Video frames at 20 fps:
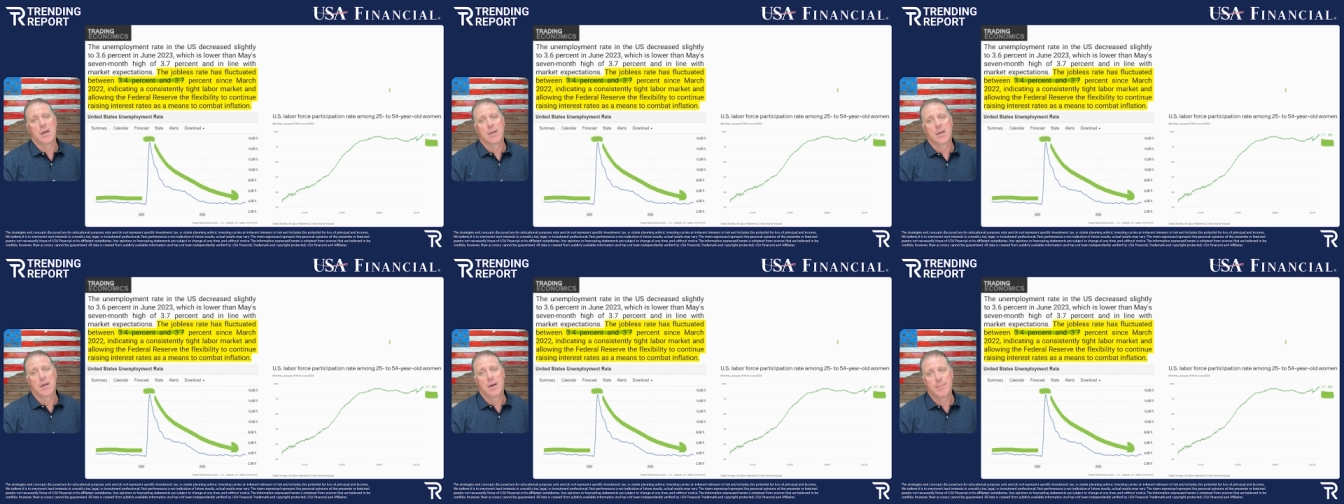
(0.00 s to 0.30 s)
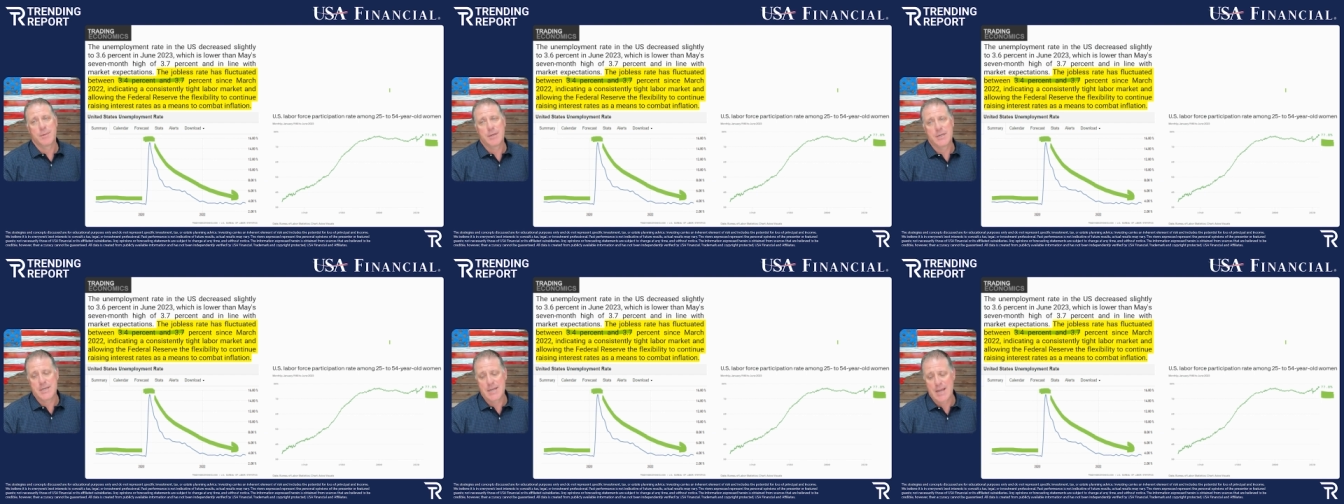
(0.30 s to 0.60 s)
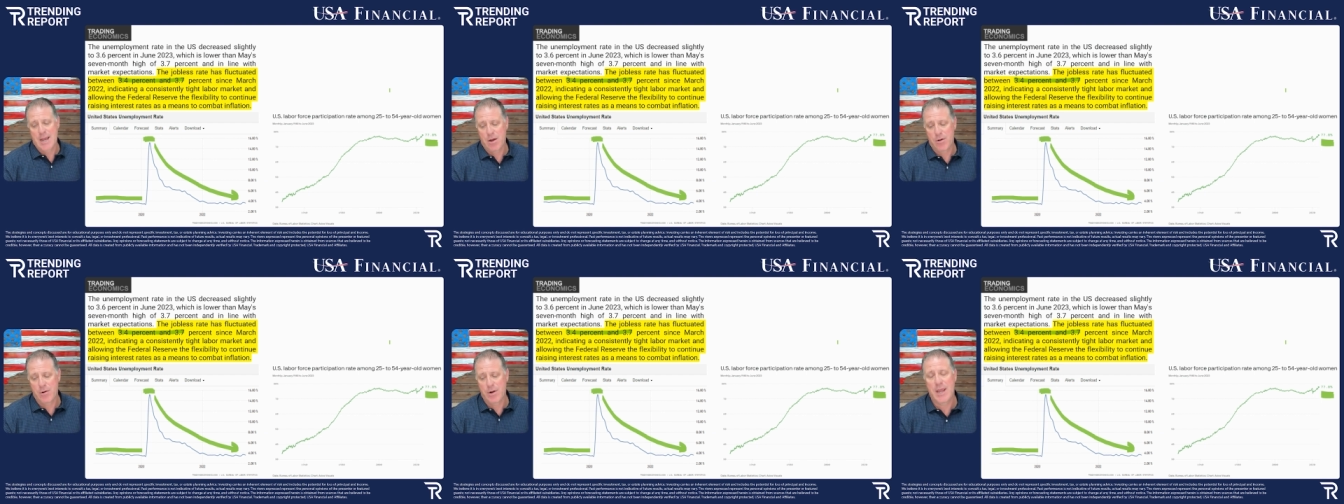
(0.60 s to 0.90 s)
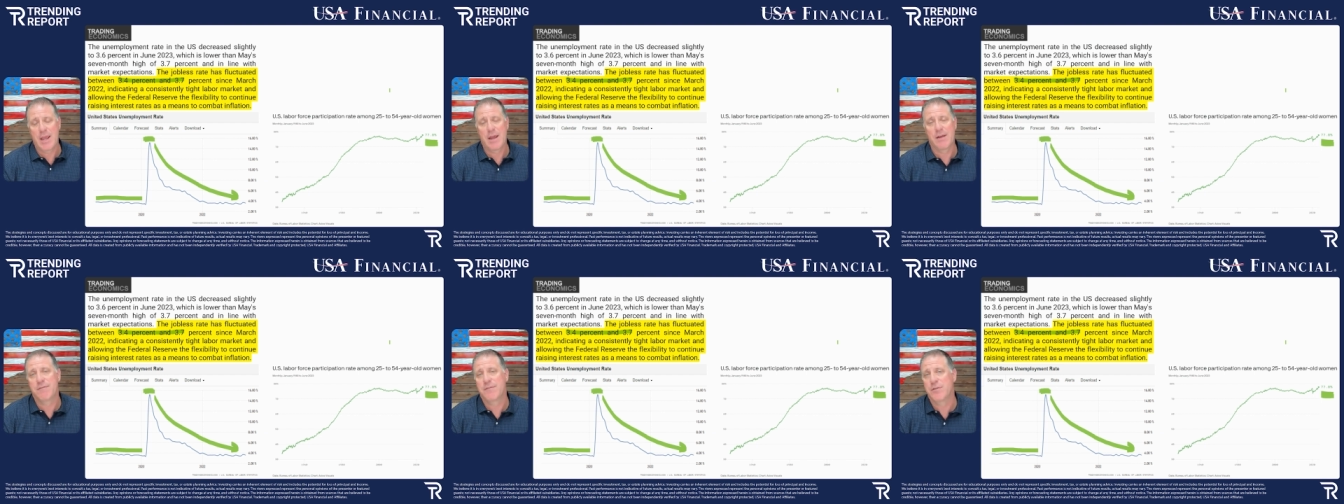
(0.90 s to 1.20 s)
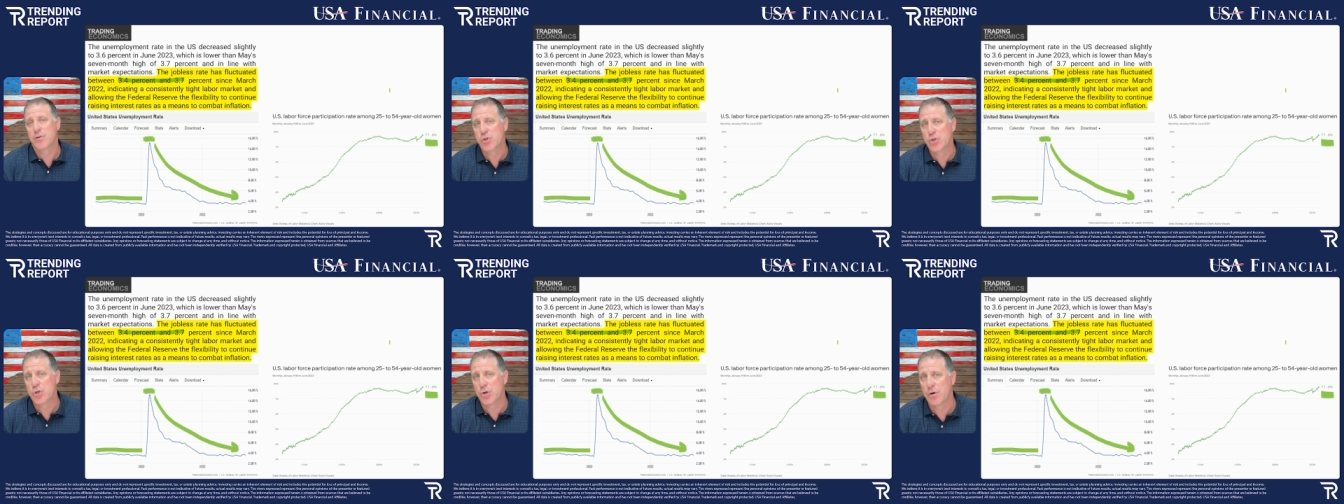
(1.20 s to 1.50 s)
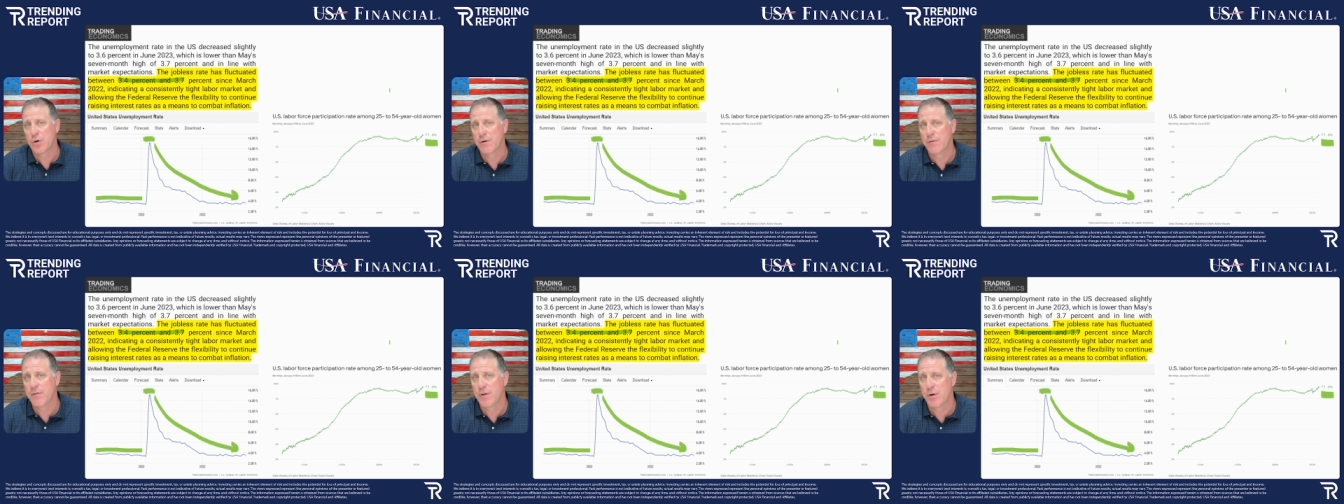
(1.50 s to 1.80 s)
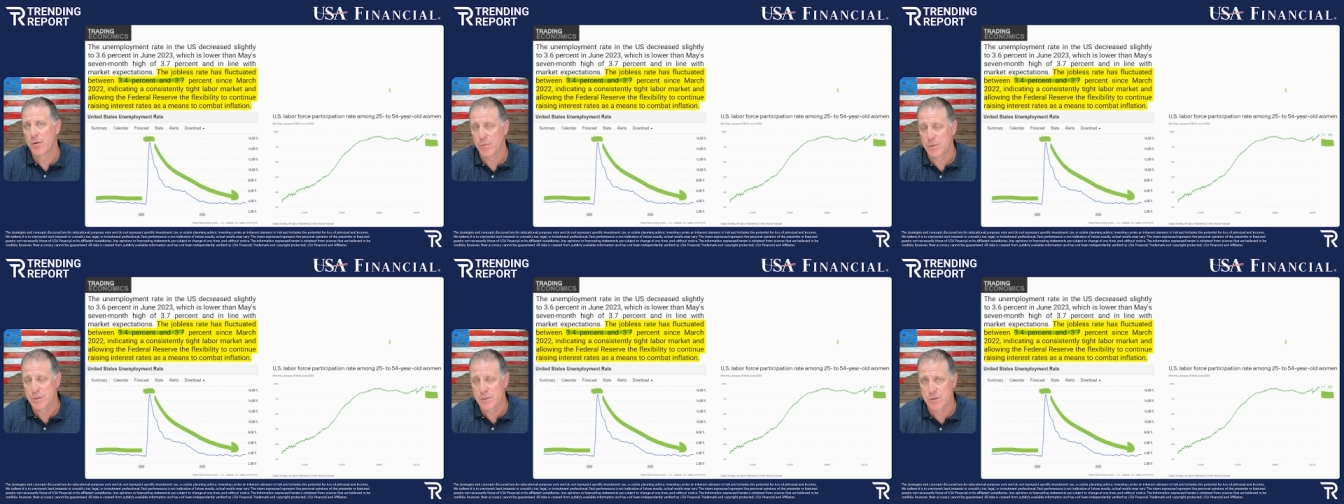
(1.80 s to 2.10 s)
coming down at future
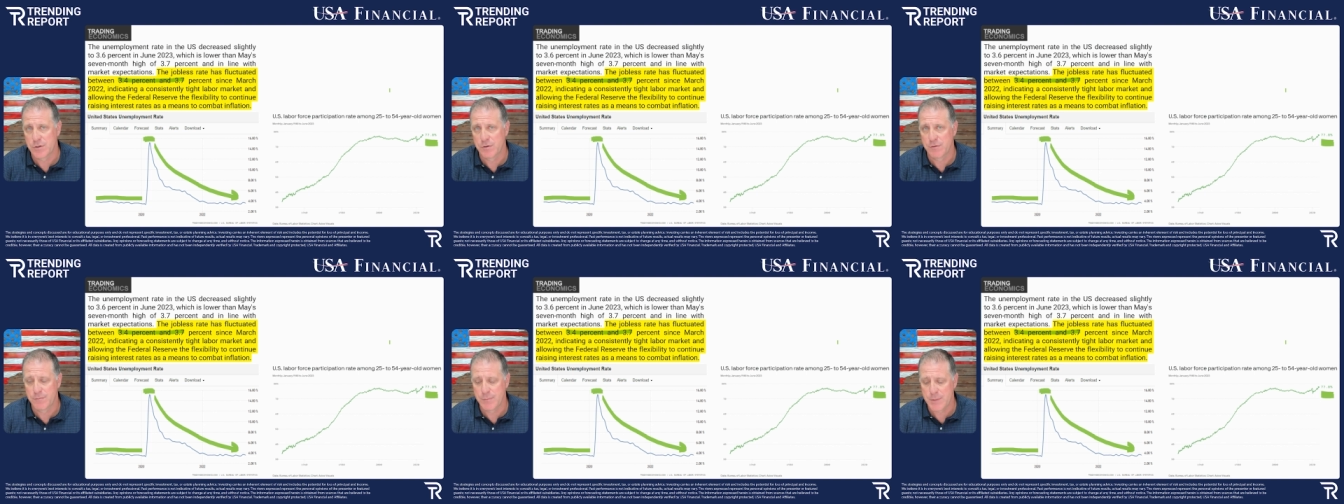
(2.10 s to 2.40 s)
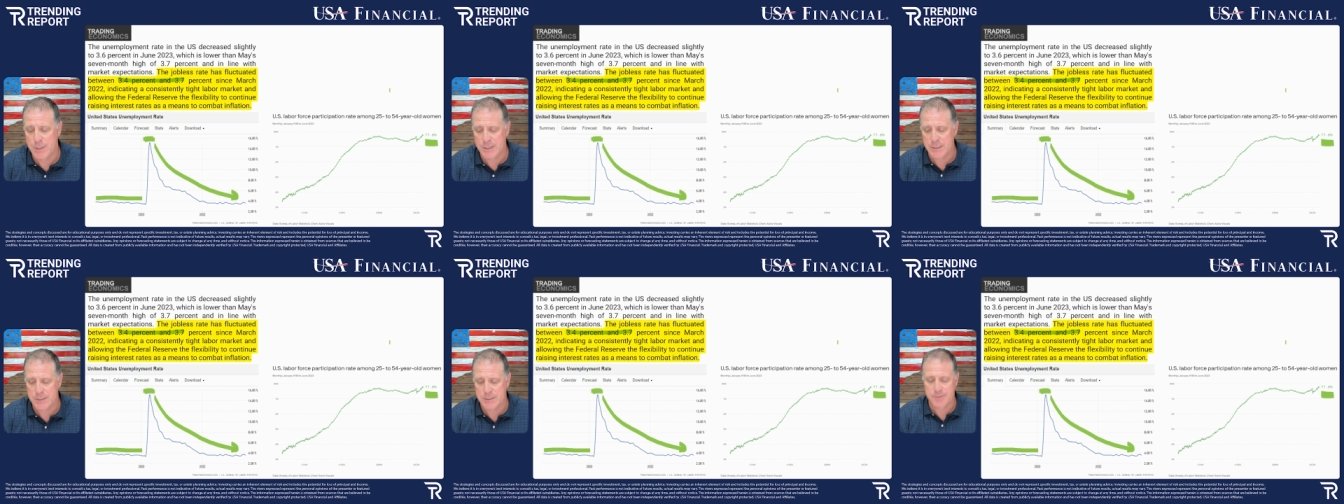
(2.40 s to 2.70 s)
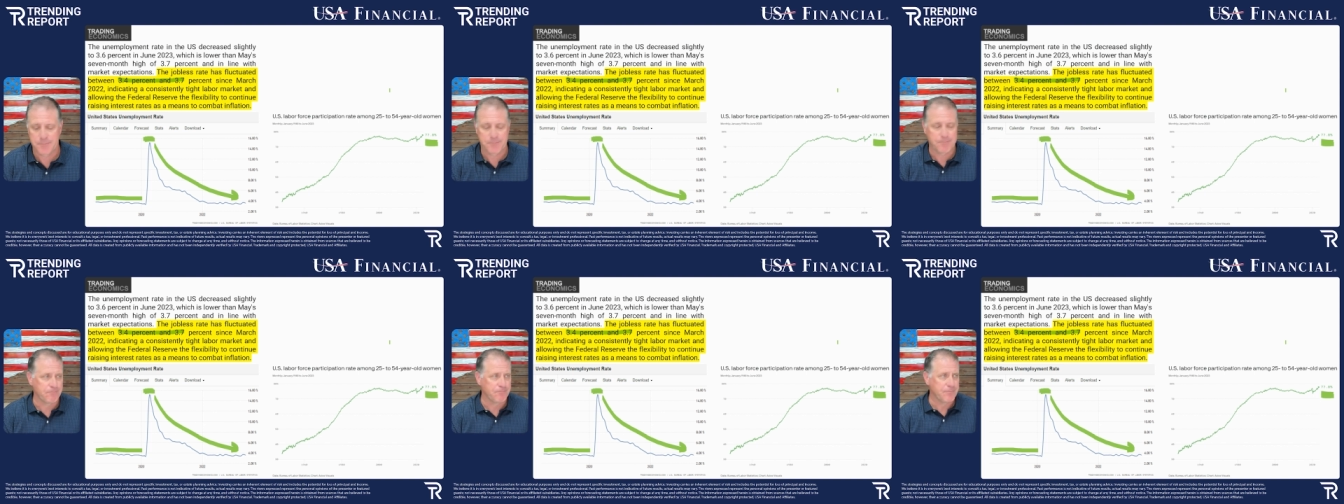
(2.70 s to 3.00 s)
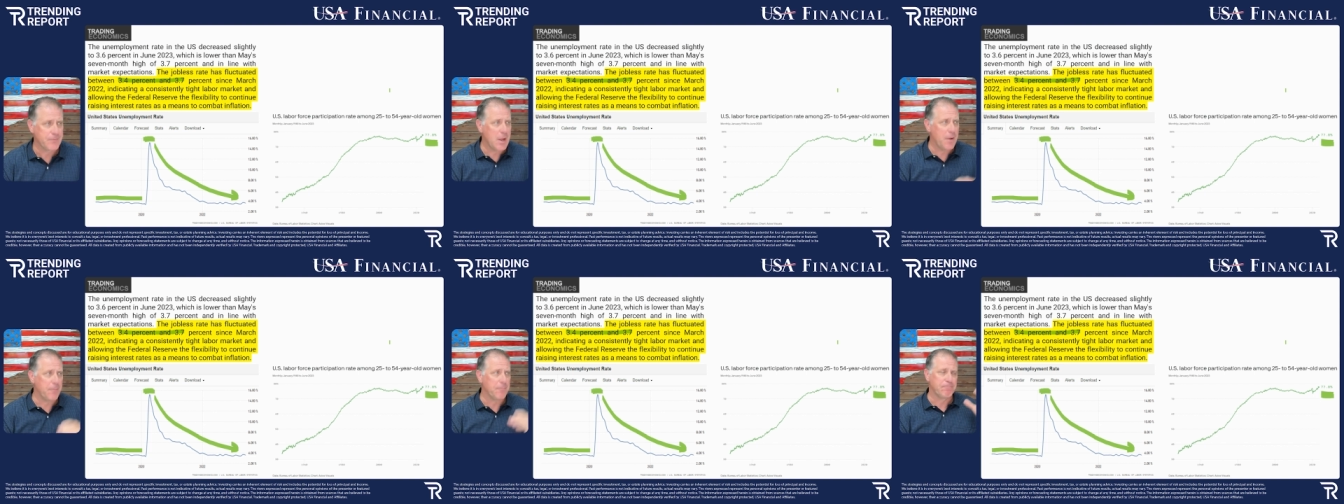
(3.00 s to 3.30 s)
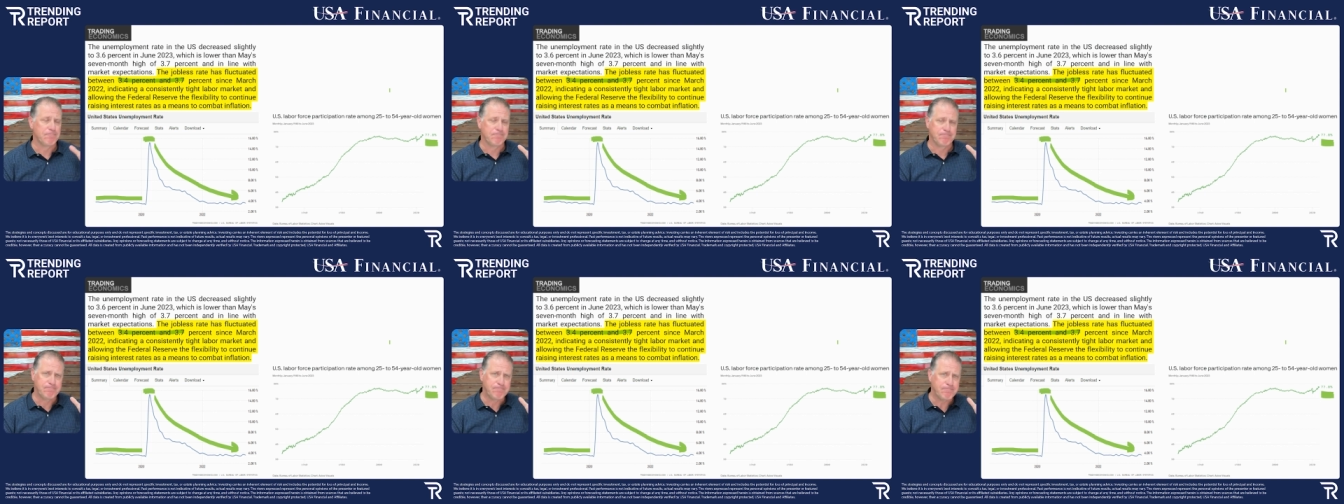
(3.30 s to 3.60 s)
Federal Reserve meetings. Now,